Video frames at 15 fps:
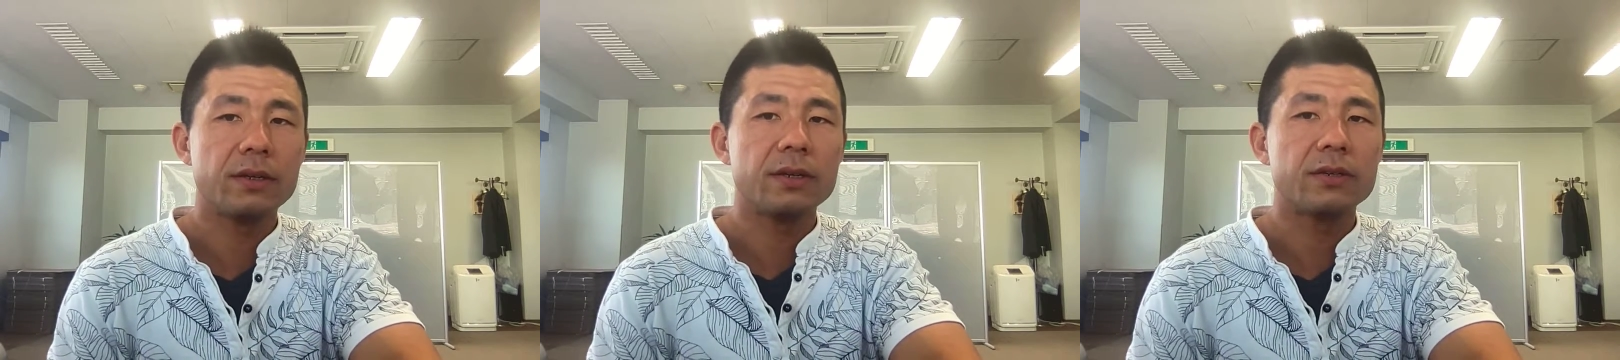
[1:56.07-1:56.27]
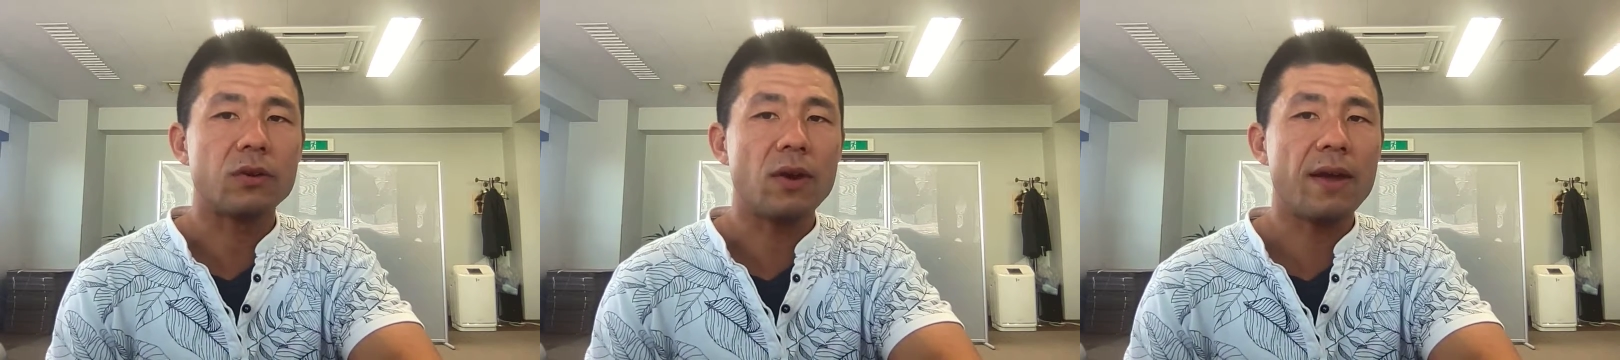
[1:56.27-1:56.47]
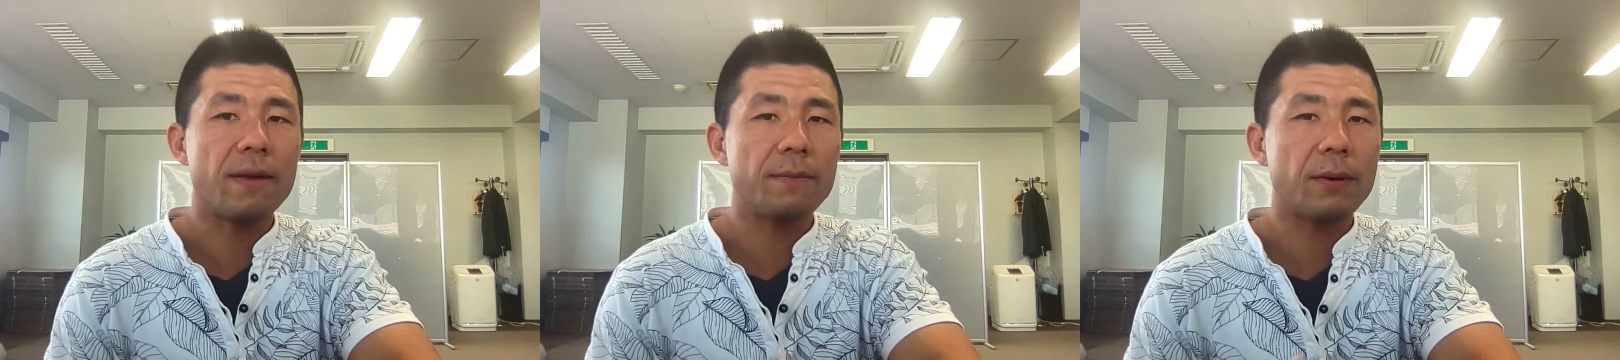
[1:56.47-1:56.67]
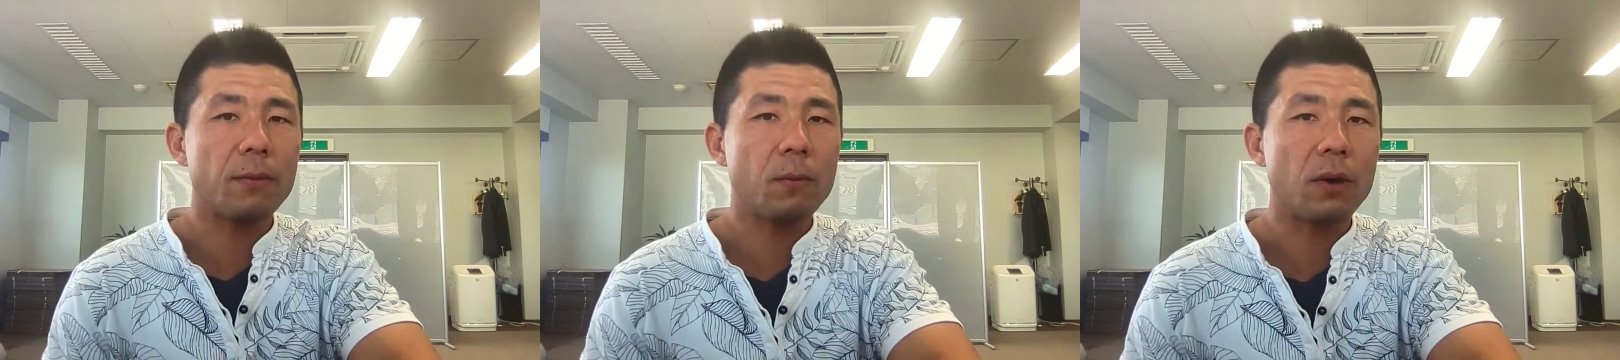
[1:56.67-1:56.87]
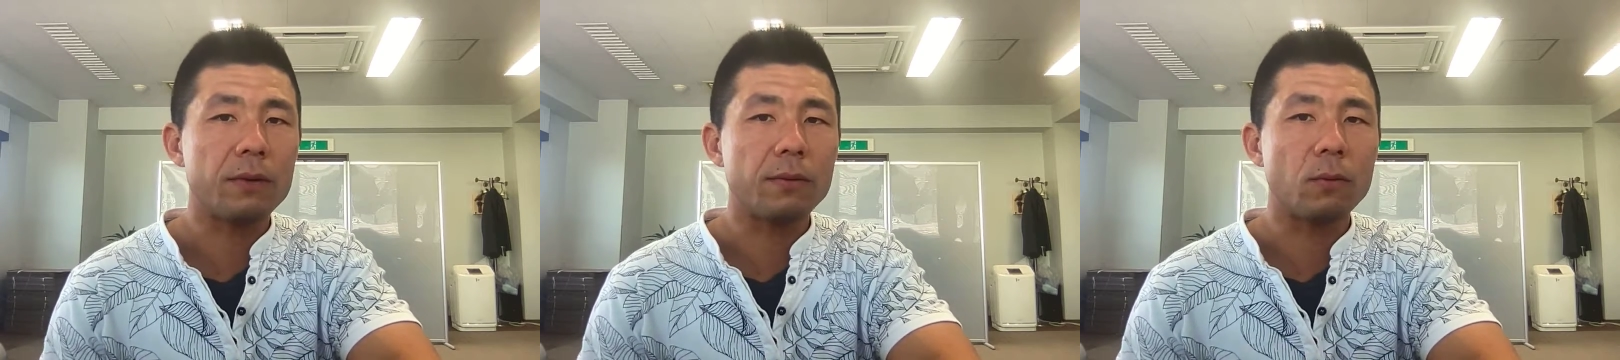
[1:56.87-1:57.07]
So
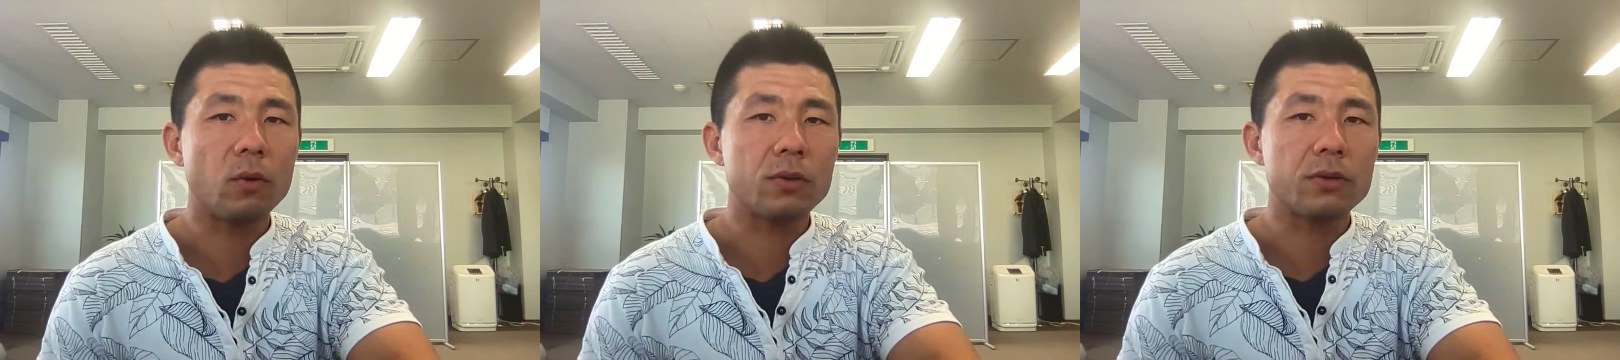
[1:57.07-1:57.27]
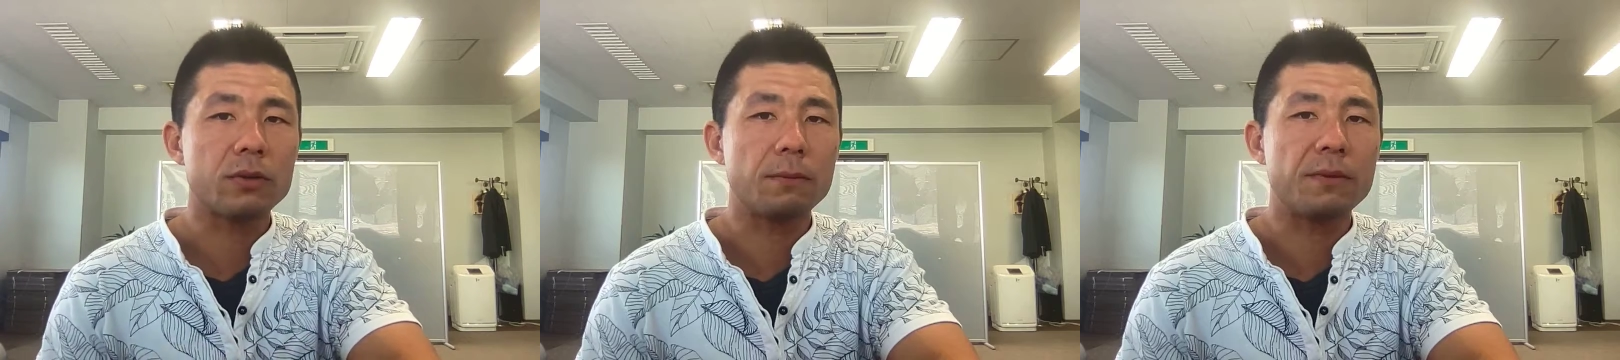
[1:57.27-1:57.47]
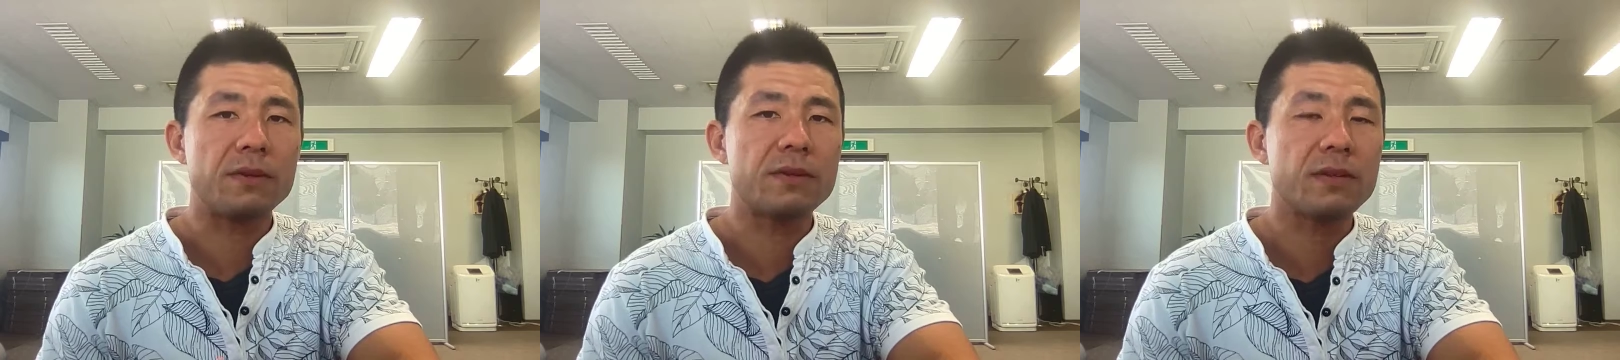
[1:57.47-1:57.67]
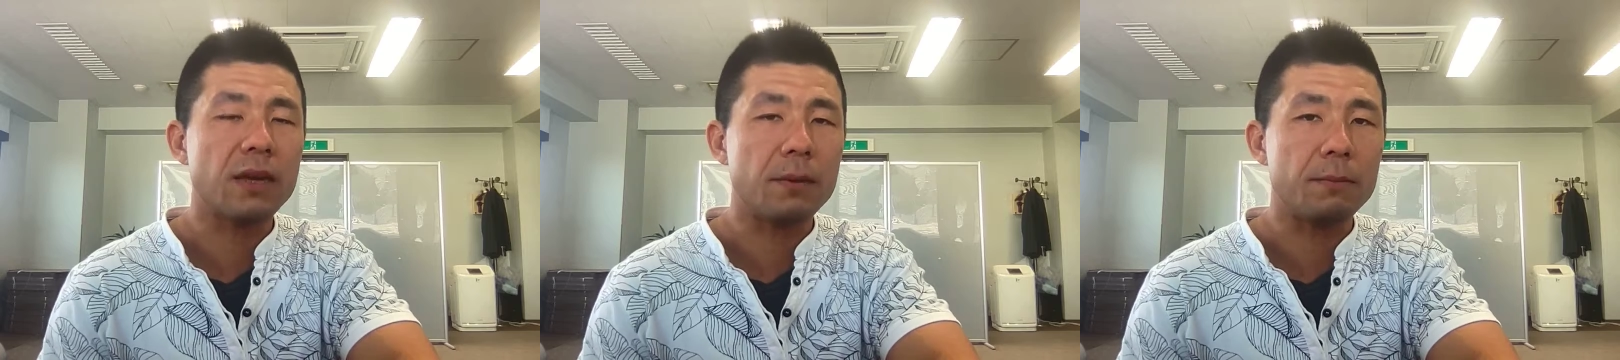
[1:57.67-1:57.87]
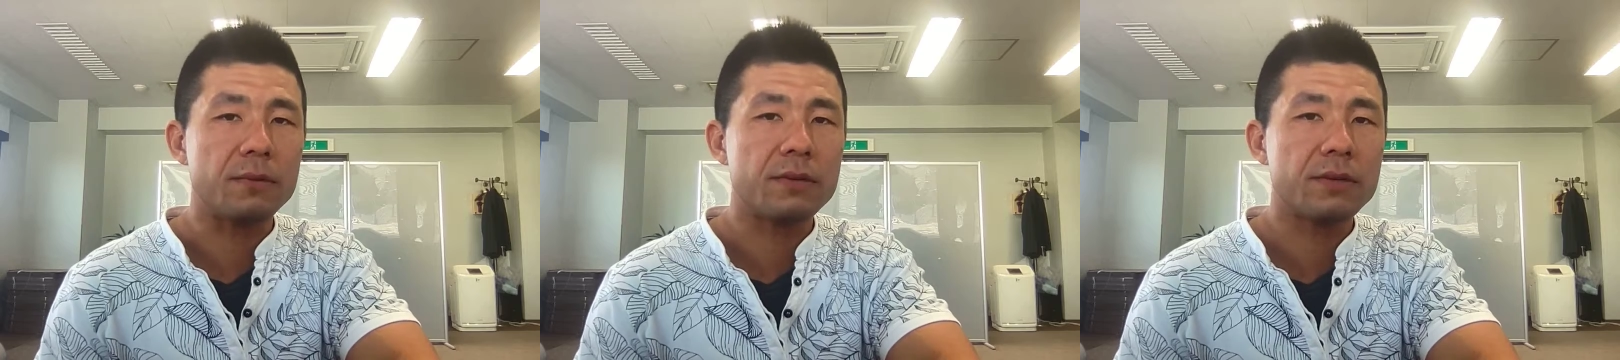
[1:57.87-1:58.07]
everyone wants to be
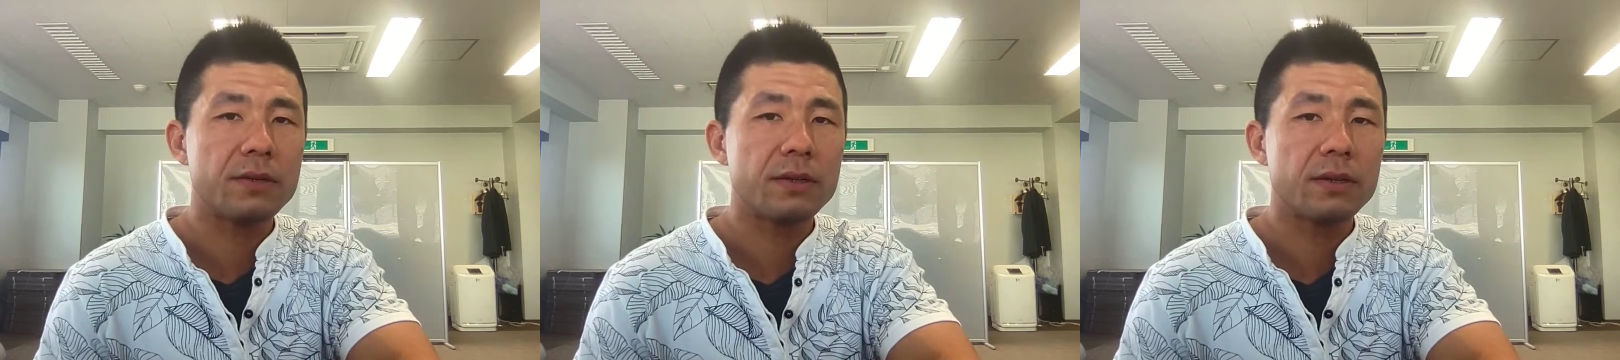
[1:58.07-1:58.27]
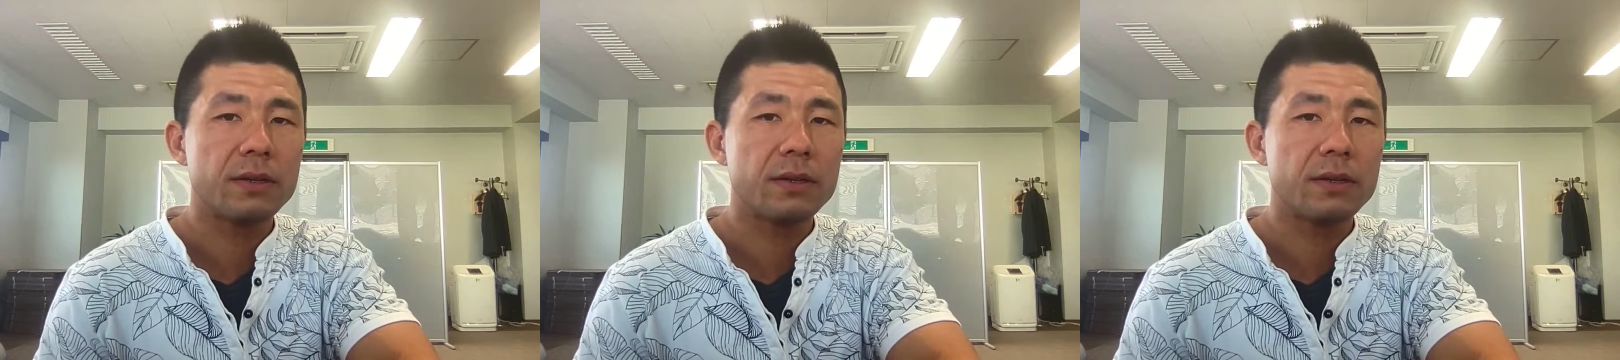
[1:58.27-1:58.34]
saved.